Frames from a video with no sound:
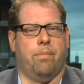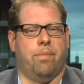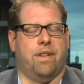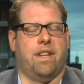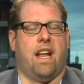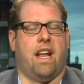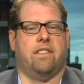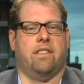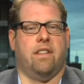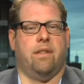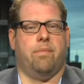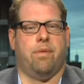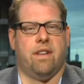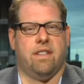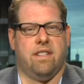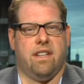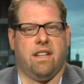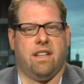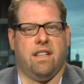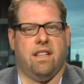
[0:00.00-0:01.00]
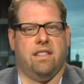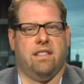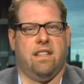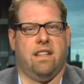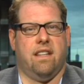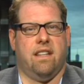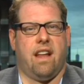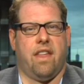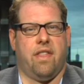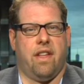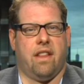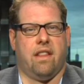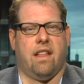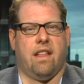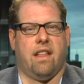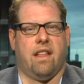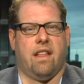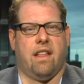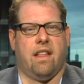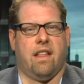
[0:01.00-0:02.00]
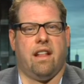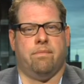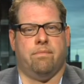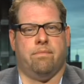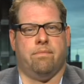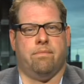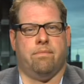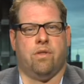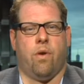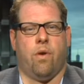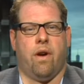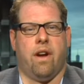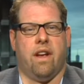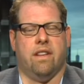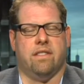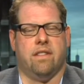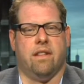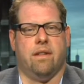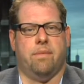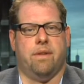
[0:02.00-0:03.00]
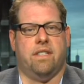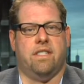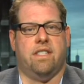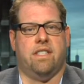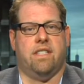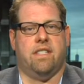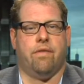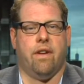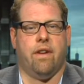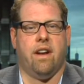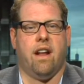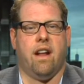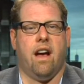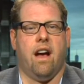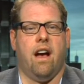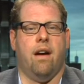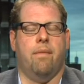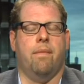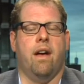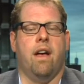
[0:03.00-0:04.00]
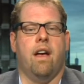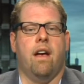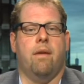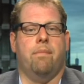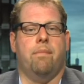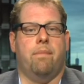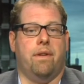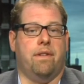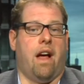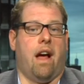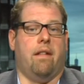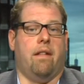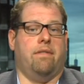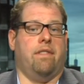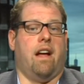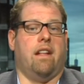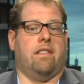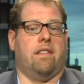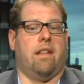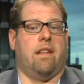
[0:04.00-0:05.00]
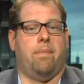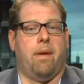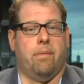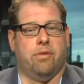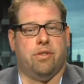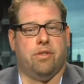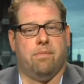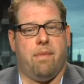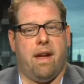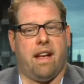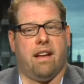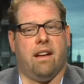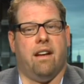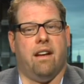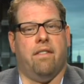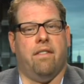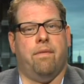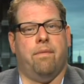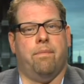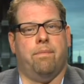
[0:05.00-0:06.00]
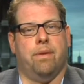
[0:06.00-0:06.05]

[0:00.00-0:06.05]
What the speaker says: potentially President Clinton, I think that story is a little bit different. But not that people should make a